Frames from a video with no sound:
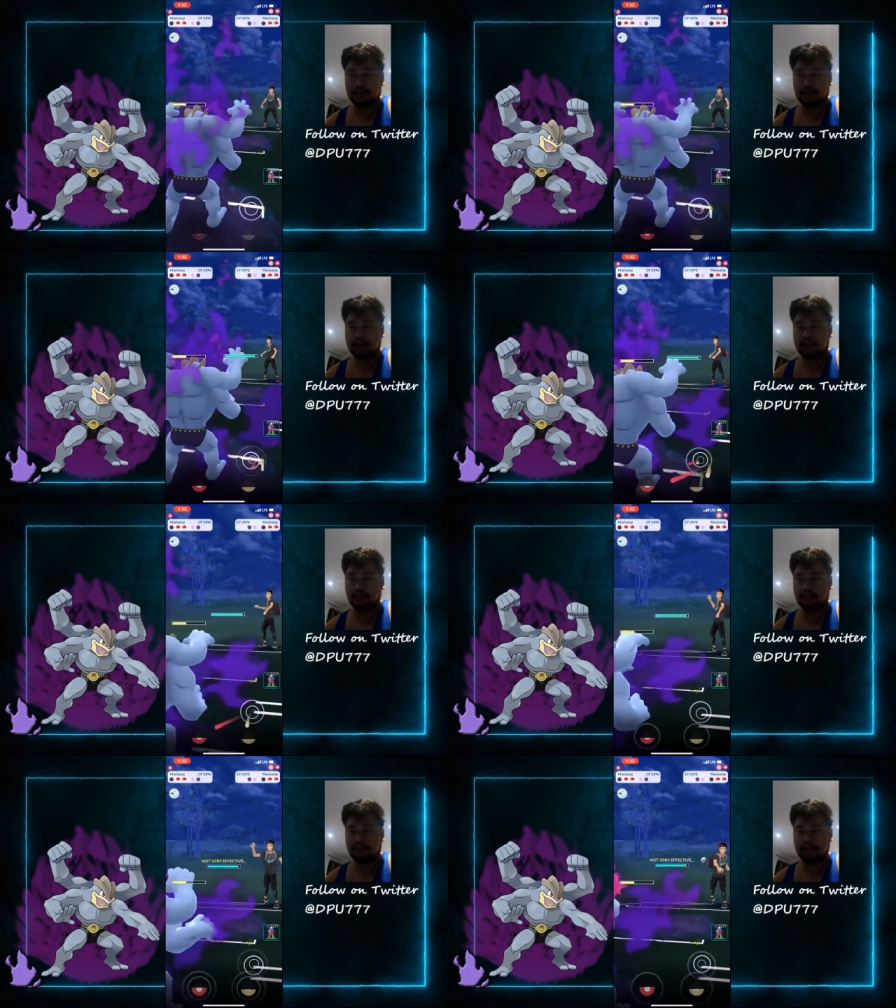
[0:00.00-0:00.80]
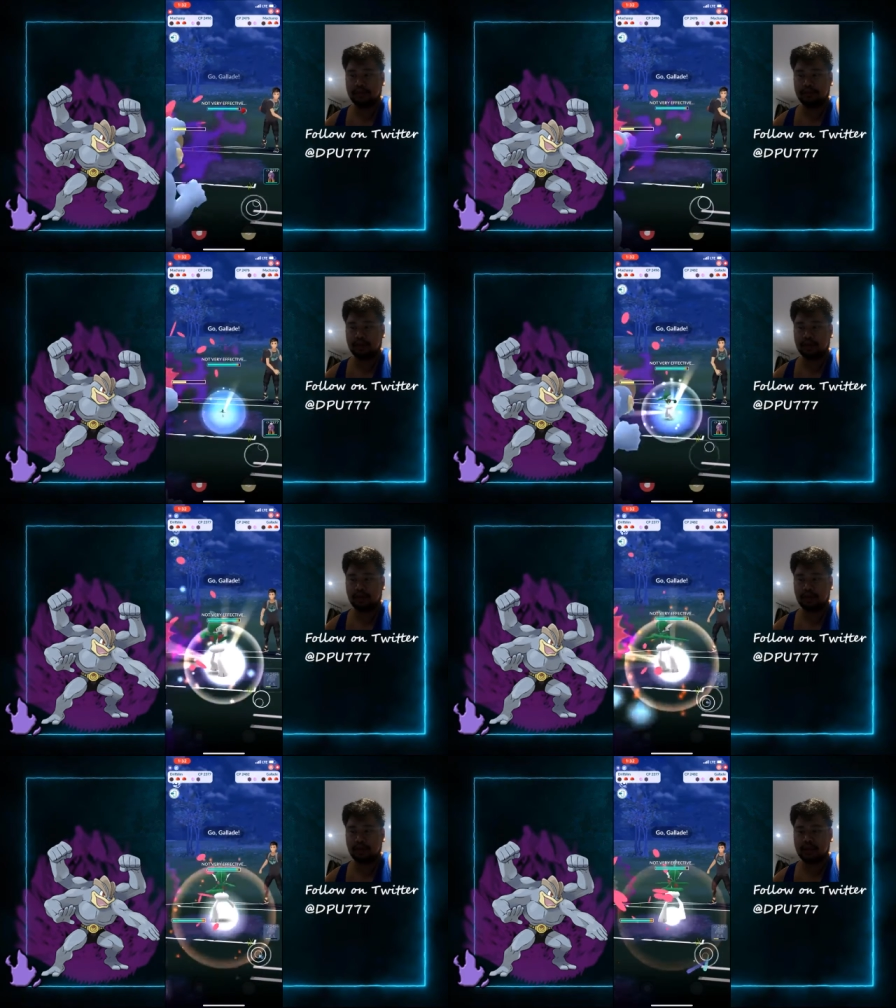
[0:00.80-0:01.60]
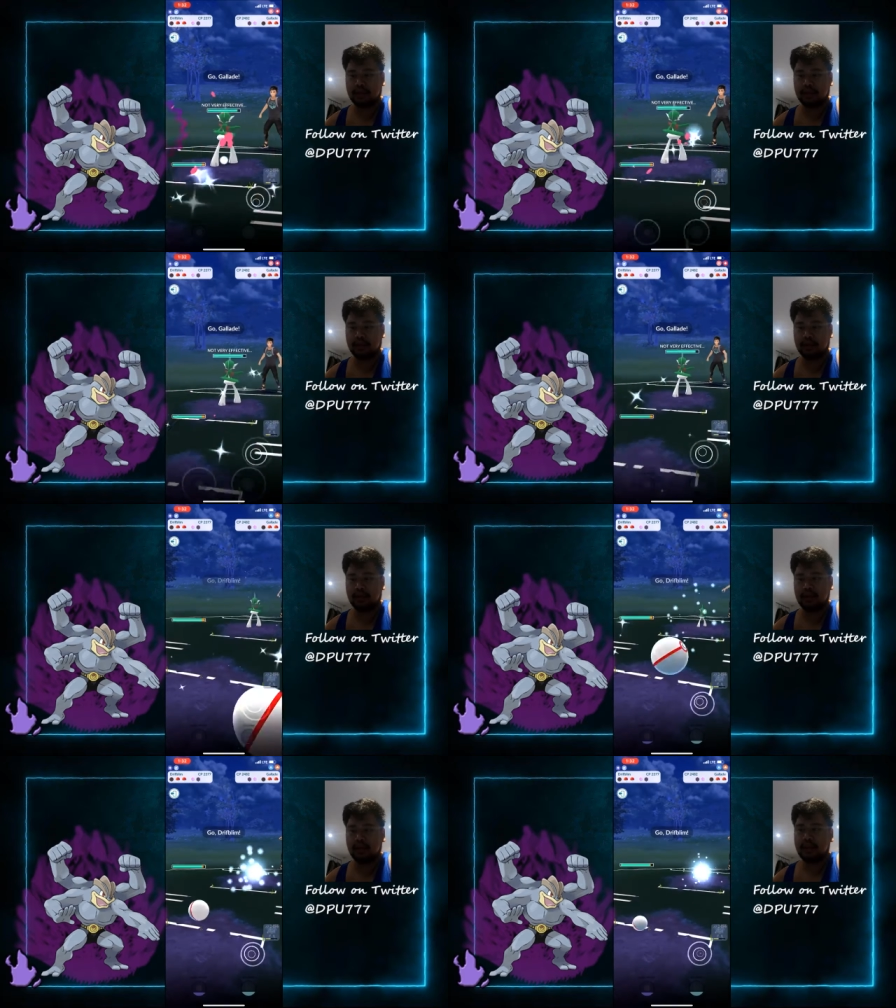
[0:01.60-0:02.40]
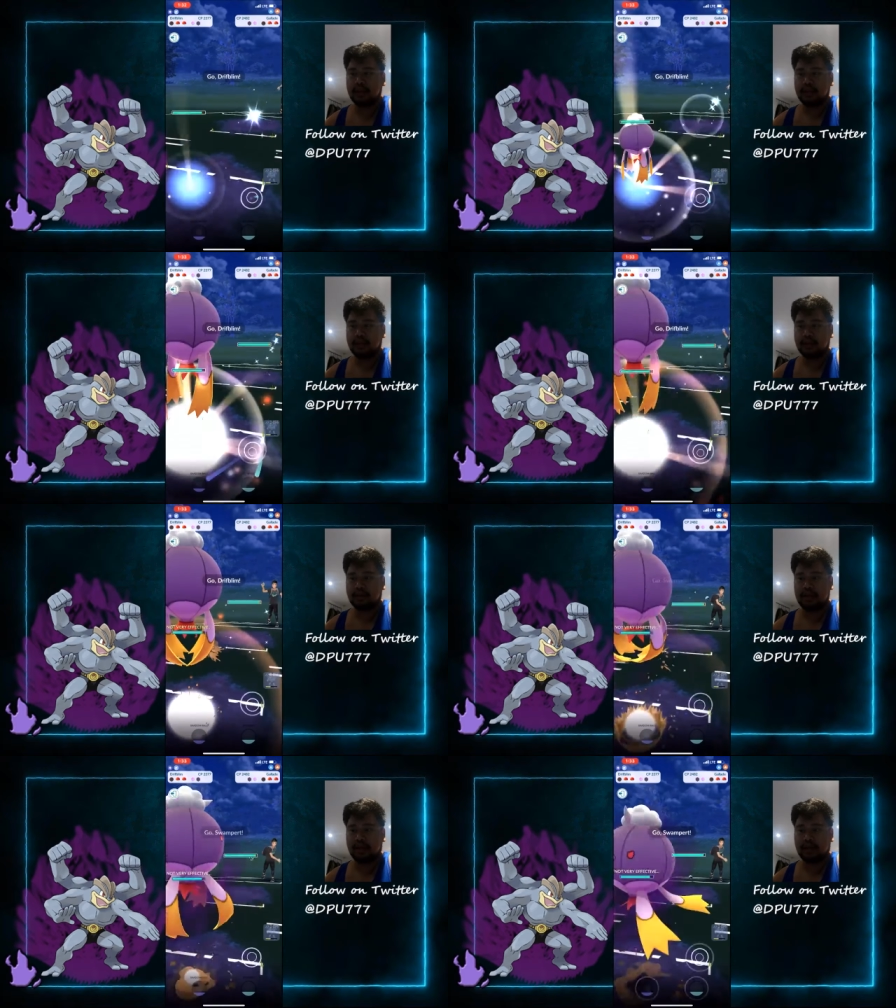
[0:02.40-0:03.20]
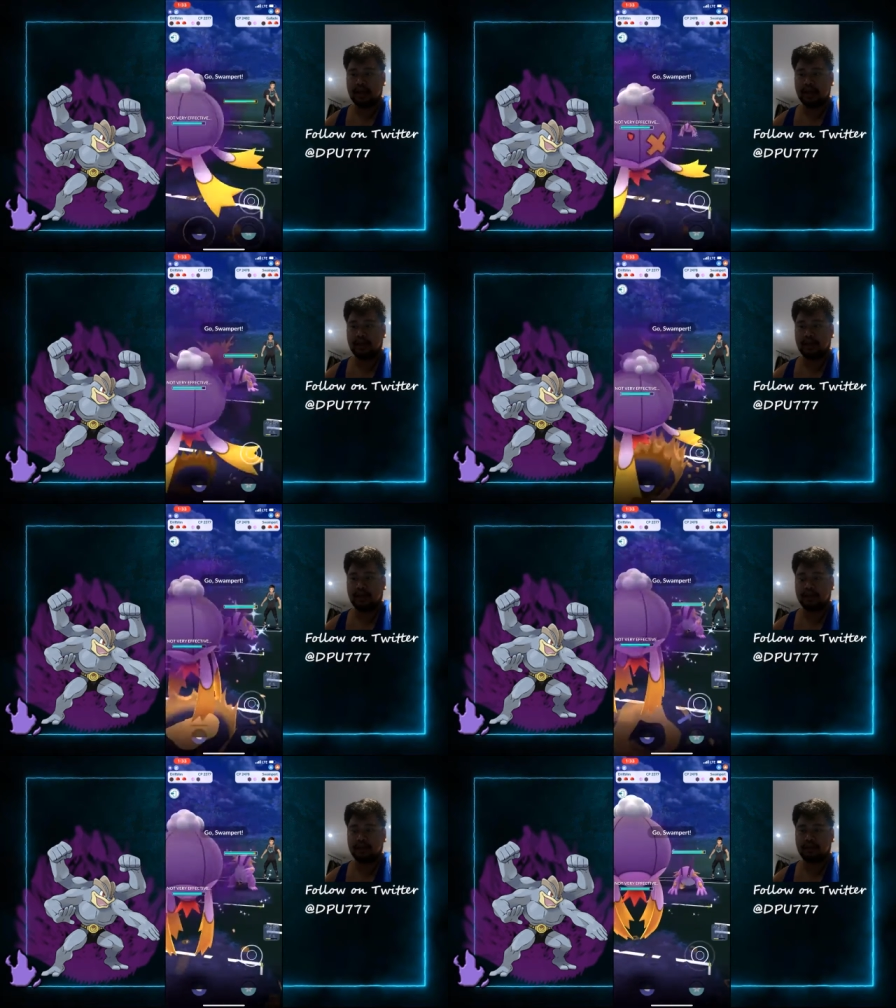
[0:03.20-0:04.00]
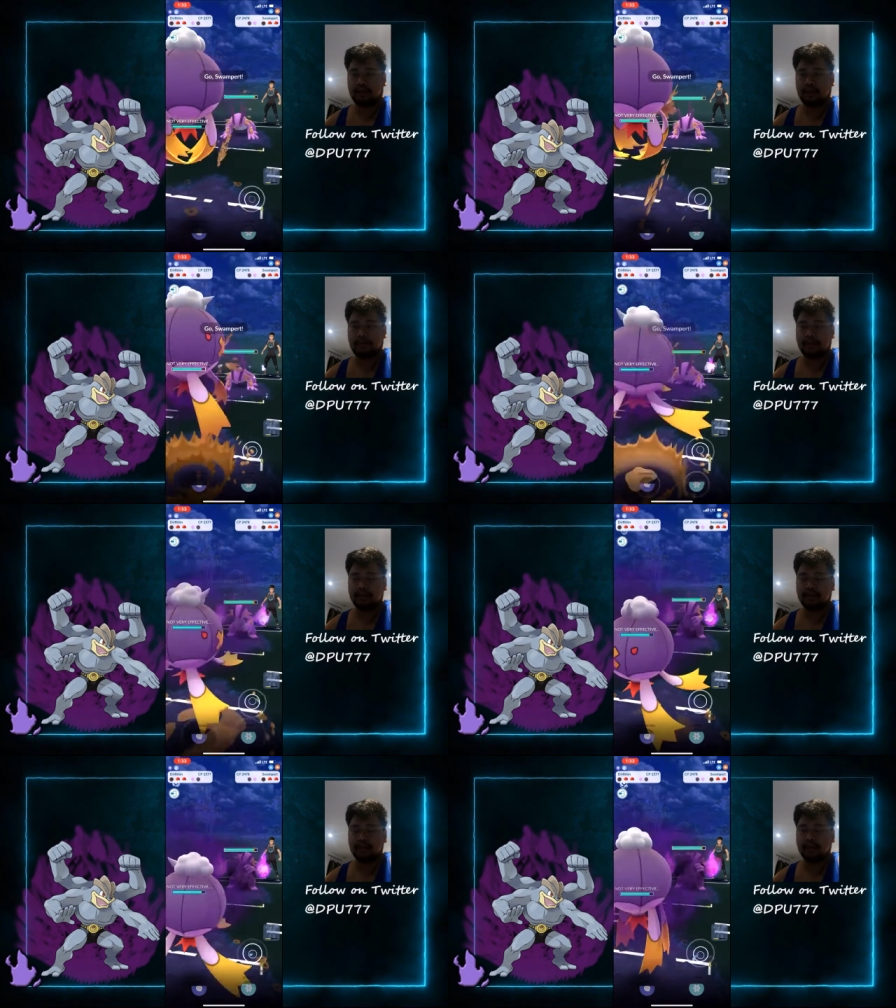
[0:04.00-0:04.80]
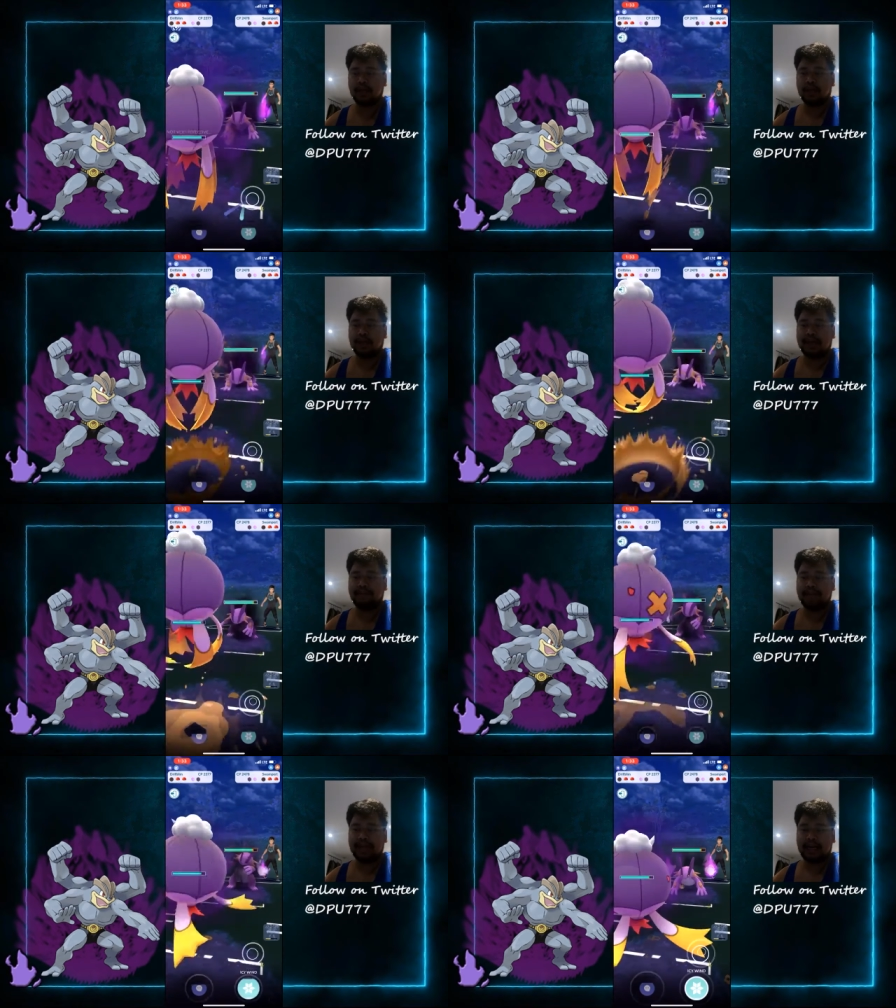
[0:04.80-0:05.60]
So I'm really low in health. So now they have a Swamp. See, so if I